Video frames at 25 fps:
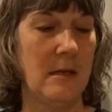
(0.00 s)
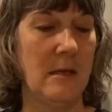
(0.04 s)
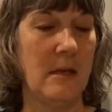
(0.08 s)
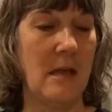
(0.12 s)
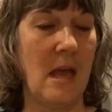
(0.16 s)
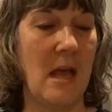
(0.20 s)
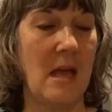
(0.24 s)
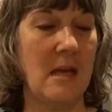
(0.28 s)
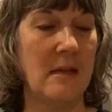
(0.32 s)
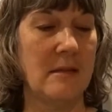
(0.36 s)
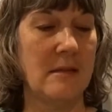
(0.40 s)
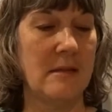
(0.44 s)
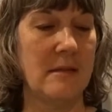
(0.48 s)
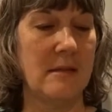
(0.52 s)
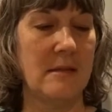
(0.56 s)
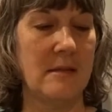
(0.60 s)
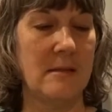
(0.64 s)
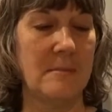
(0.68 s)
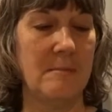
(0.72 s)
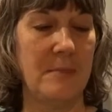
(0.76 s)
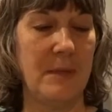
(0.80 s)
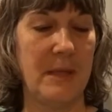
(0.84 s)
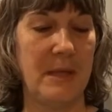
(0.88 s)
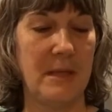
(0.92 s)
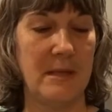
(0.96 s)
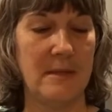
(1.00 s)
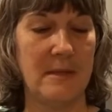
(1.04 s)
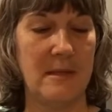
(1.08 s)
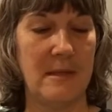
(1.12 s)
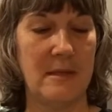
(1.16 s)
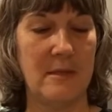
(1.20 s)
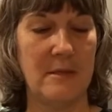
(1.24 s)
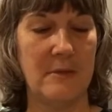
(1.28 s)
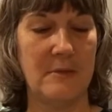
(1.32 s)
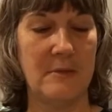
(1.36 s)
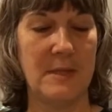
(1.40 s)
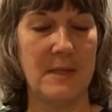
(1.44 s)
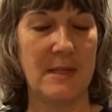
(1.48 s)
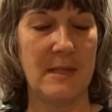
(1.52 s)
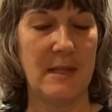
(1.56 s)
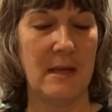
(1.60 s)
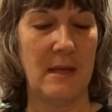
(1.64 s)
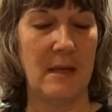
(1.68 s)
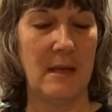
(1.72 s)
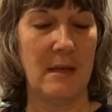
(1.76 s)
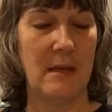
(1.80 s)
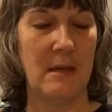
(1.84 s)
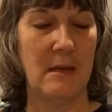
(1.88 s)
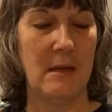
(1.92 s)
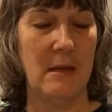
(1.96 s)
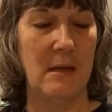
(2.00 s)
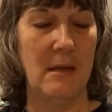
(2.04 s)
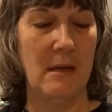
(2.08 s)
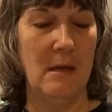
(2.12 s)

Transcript: Yes, because I don't see